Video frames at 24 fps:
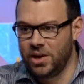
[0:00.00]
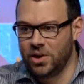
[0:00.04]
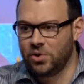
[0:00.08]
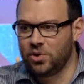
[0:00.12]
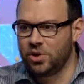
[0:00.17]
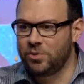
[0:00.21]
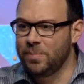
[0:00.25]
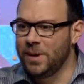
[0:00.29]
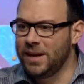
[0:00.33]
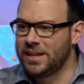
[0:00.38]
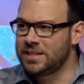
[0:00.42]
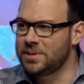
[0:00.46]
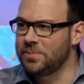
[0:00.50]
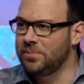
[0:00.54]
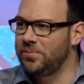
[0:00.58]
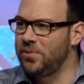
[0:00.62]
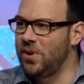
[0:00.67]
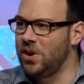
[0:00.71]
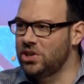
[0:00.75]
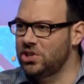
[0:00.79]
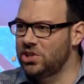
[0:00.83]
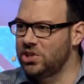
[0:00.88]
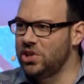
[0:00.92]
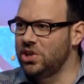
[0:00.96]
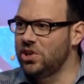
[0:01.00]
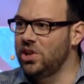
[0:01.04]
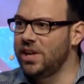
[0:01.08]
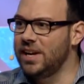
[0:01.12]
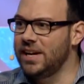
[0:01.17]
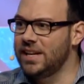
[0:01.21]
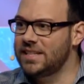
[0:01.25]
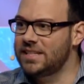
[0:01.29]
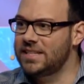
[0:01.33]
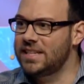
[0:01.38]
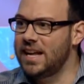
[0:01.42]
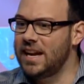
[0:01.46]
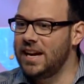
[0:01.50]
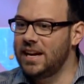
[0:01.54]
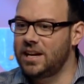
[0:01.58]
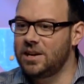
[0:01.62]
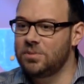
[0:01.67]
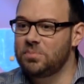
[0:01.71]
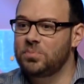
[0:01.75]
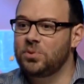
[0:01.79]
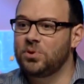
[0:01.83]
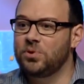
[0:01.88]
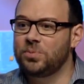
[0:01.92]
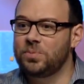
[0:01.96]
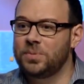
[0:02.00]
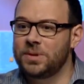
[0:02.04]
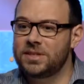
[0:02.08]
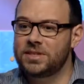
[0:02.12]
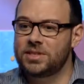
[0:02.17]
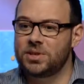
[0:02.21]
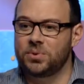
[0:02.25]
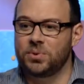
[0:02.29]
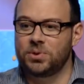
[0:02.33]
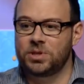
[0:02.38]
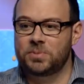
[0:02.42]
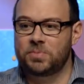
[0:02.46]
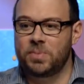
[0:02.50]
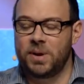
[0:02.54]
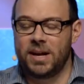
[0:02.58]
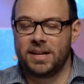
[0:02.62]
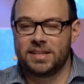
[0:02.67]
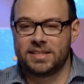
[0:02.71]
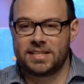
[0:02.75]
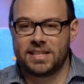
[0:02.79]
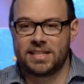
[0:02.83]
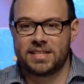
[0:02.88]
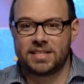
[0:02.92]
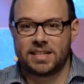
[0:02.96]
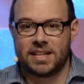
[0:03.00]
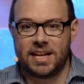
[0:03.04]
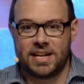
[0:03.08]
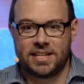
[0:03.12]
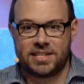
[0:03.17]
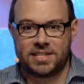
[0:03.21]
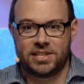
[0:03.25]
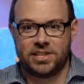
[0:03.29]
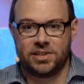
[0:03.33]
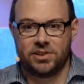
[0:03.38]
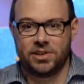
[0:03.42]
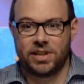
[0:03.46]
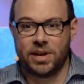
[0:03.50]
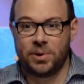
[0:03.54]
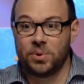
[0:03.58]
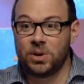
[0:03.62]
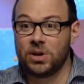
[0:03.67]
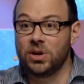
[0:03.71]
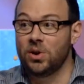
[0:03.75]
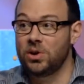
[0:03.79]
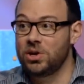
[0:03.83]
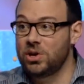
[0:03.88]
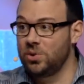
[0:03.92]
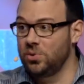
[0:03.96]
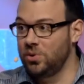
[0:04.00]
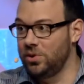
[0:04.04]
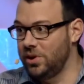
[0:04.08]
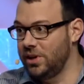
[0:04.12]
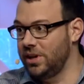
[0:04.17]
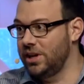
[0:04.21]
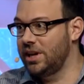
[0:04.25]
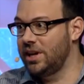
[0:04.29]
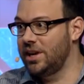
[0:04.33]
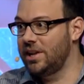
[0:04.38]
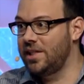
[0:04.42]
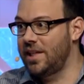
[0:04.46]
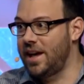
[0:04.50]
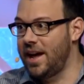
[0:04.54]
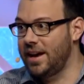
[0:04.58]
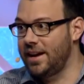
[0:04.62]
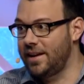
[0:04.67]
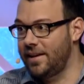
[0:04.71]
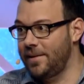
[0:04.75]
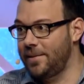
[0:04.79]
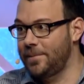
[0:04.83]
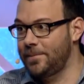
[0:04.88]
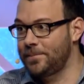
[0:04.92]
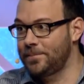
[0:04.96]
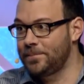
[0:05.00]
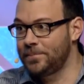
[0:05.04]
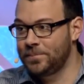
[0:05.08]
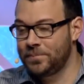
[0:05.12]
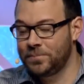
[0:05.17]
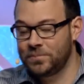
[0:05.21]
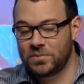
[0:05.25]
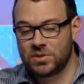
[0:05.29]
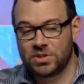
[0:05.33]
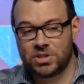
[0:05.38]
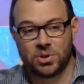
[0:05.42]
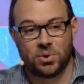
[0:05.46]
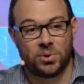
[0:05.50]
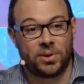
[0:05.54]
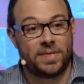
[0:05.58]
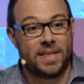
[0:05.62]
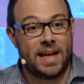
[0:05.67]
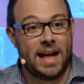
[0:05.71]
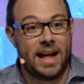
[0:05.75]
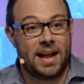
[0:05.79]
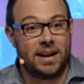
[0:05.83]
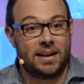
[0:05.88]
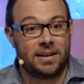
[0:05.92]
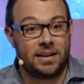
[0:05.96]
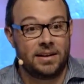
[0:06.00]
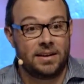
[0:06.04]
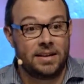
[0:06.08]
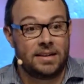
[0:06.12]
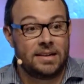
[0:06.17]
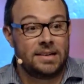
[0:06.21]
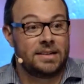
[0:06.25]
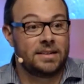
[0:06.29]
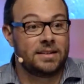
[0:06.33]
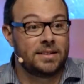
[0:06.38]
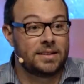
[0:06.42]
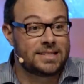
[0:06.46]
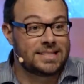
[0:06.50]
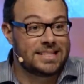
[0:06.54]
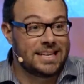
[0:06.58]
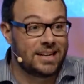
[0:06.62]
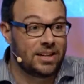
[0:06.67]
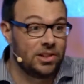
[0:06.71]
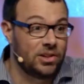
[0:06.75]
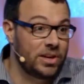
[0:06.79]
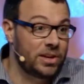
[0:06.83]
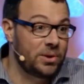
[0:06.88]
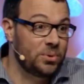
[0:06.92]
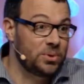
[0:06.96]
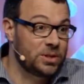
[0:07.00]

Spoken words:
We've made some functional and aesthetic improvements to Respond since last year that we know you're really going to like. So with that, let's take a look at